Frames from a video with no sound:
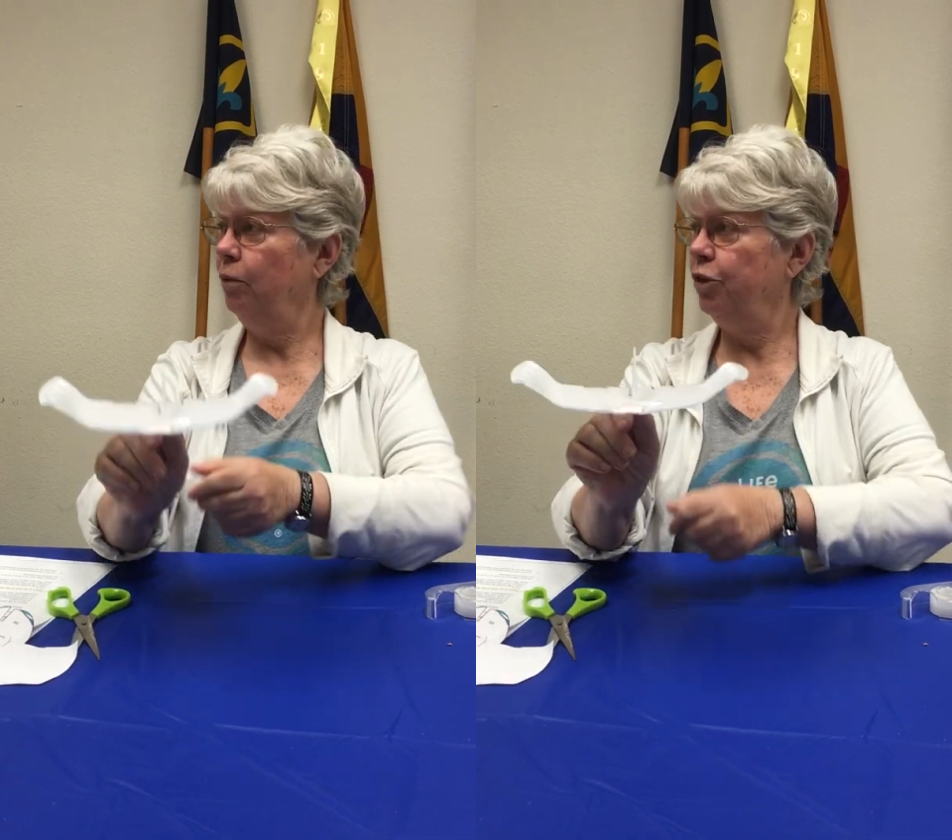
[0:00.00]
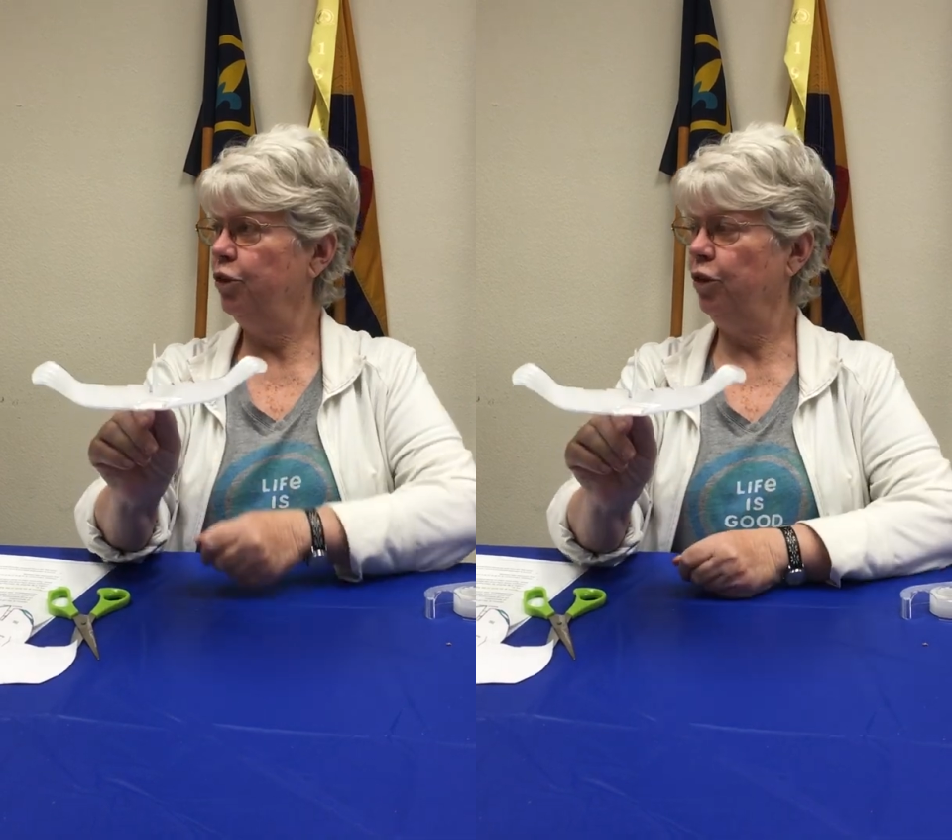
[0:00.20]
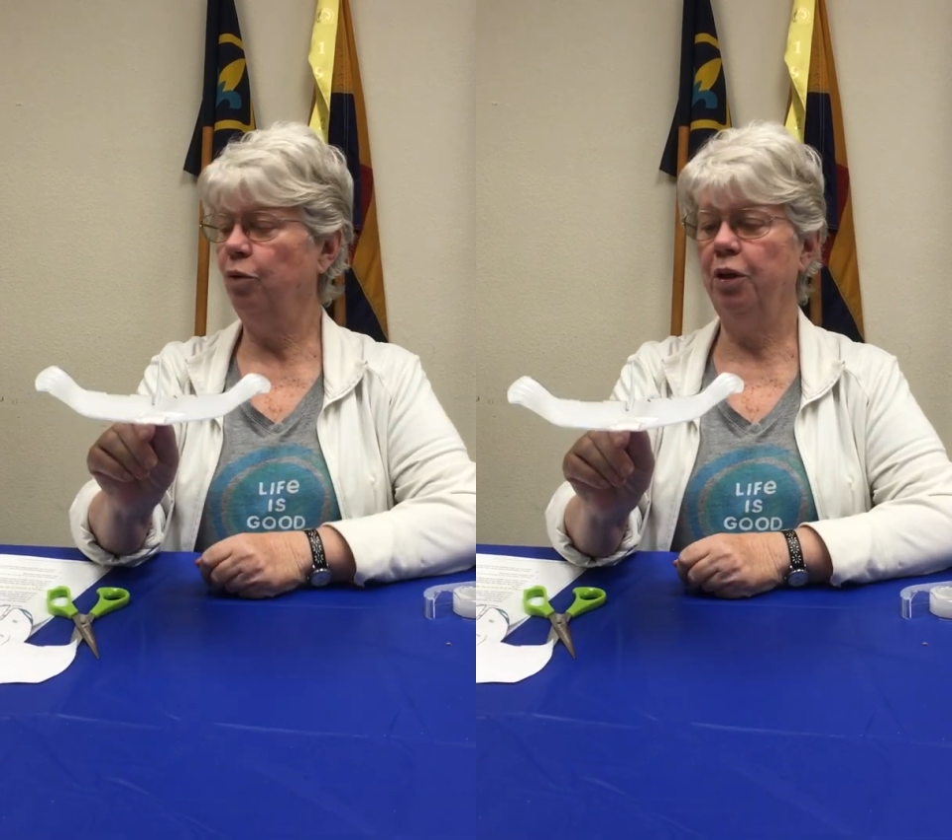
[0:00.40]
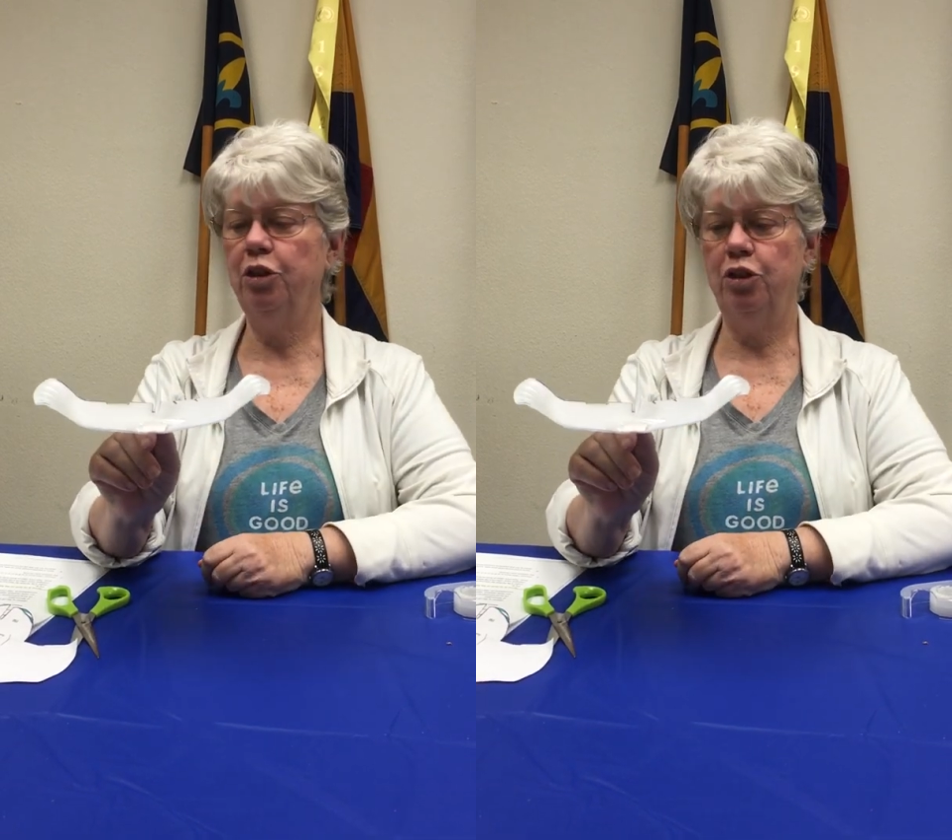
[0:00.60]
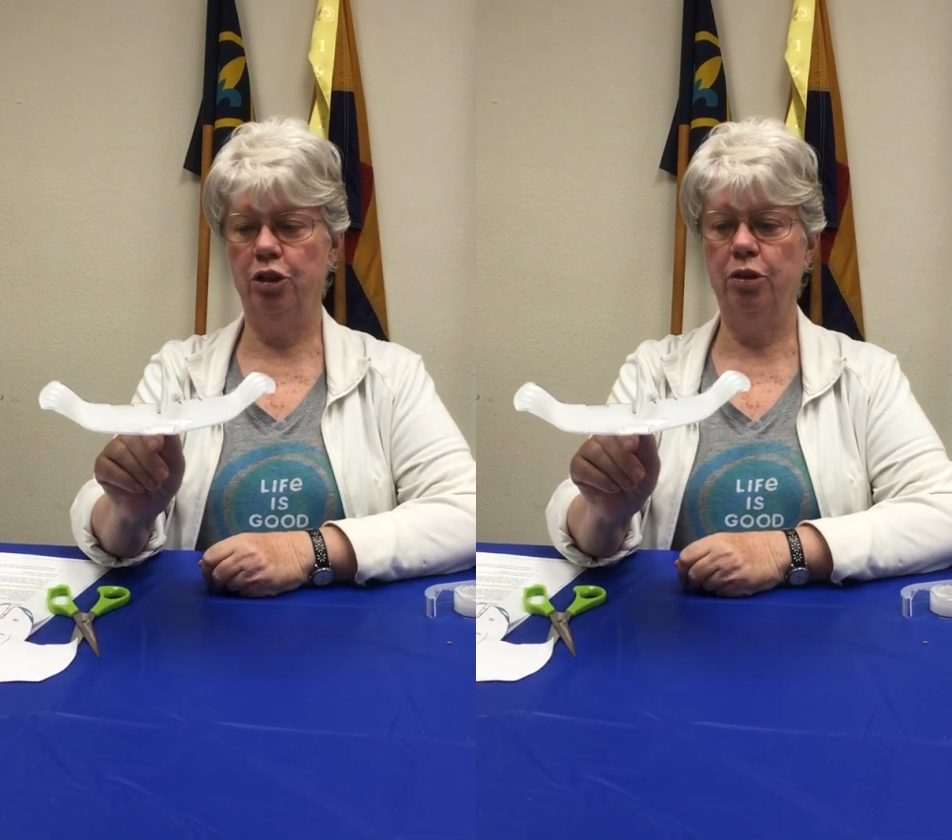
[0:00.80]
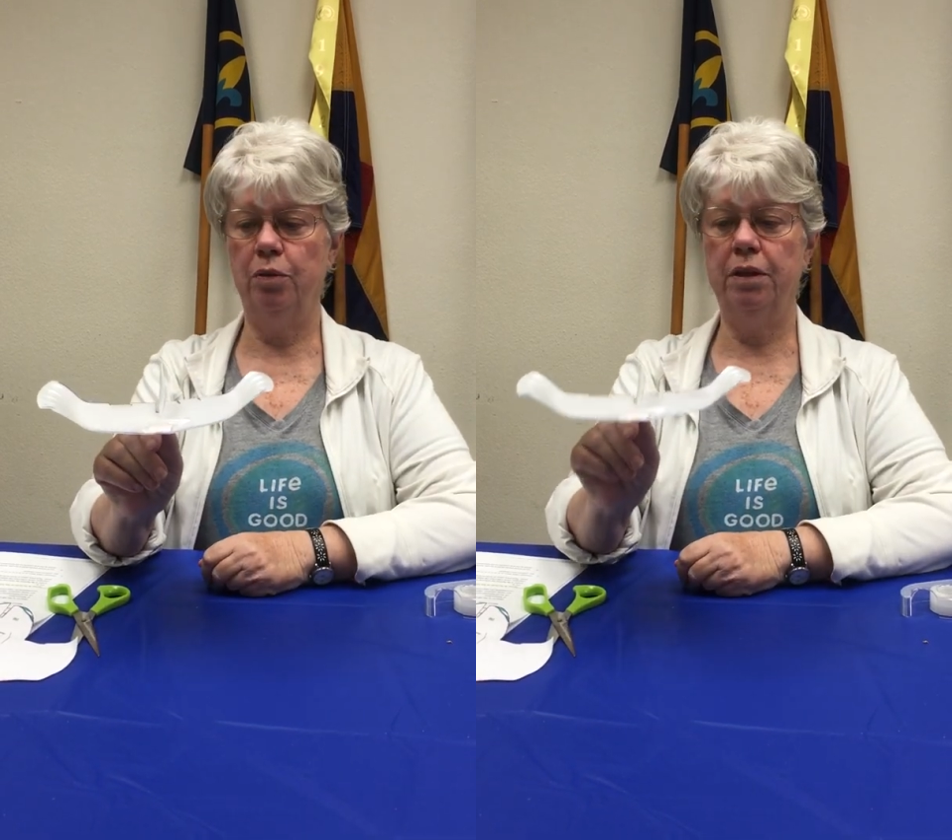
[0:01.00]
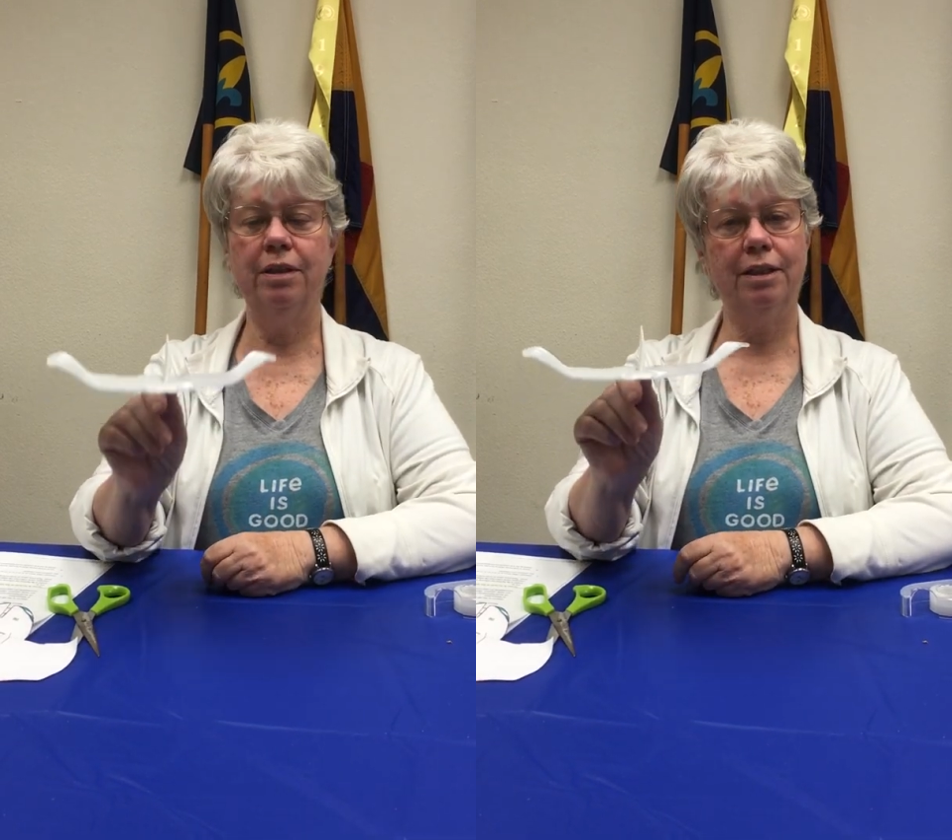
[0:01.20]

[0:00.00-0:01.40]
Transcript: what you're going to do is